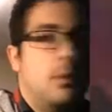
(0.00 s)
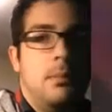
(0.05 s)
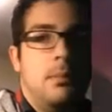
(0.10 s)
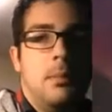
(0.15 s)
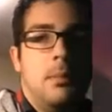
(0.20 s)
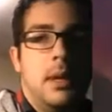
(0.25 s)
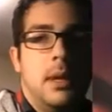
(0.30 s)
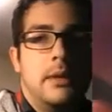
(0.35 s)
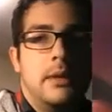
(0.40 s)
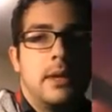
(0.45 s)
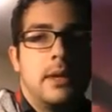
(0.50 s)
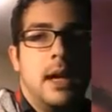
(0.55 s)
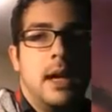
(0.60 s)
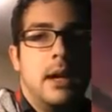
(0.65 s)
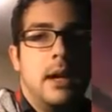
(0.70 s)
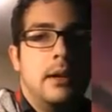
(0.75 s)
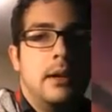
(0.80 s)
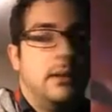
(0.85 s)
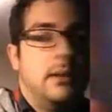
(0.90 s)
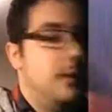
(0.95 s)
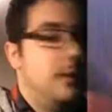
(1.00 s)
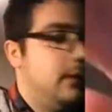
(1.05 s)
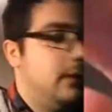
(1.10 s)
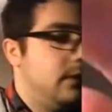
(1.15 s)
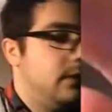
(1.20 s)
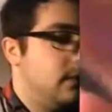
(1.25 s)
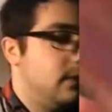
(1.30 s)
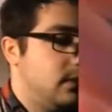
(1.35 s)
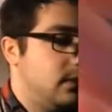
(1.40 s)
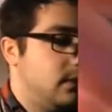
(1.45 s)
Basic
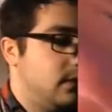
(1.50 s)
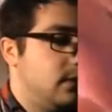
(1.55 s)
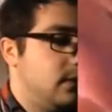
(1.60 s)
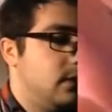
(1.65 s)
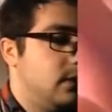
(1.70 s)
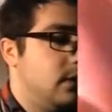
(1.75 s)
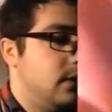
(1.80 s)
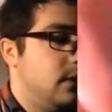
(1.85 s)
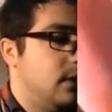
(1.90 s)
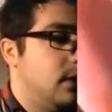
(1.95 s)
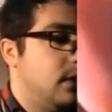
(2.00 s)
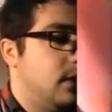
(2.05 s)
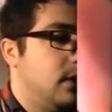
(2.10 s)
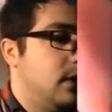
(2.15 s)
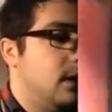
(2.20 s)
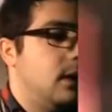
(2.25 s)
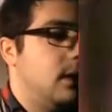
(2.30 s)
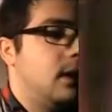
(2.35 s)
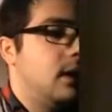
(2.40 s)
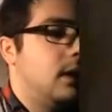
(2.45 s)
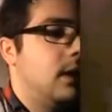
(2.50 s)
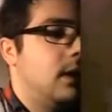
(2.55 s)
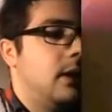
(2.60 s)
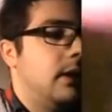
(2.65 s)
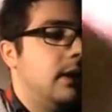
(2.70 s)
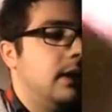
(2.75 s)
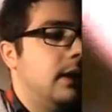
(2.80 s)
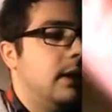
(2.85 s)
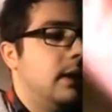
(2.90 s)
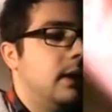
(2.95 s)
Island. All
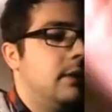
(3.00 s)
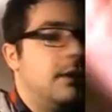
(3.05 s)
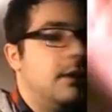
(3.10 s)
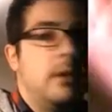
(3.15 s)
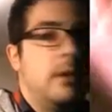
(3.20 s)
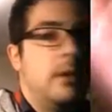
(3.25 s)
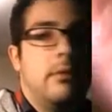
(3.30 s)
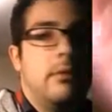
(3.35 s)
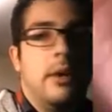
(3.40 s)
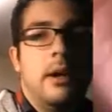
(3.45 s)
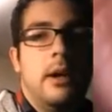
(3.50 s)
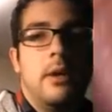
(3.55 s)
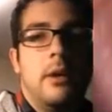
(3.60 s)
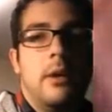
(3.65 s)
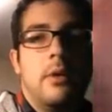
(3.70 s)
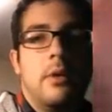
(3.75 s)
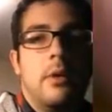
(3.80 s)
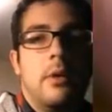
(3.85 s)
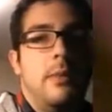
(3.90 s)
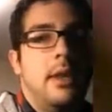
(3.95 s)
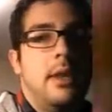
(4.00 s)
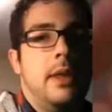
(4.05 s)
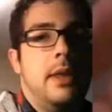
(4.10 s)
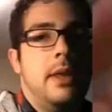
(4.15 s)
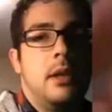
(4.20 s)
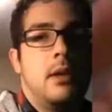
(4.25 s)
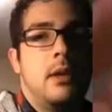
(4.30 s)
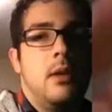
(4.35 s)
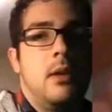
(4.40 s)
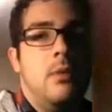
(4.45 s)
right, let's see the rare or
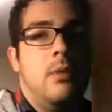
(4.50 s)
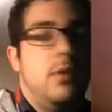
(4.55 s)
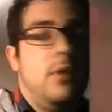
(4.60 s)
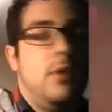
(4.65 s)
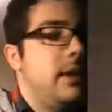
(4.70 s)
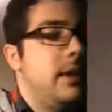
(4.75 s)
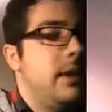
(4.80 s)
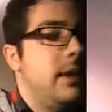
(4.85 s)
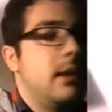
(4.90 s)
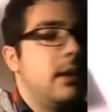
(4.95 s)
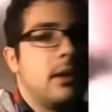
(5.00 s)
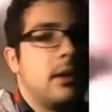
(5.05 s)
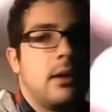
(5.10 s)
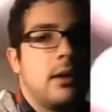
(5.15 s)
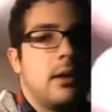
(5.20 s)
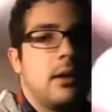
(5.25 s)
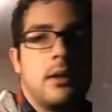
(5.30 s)
mythic. Hopefully mythic.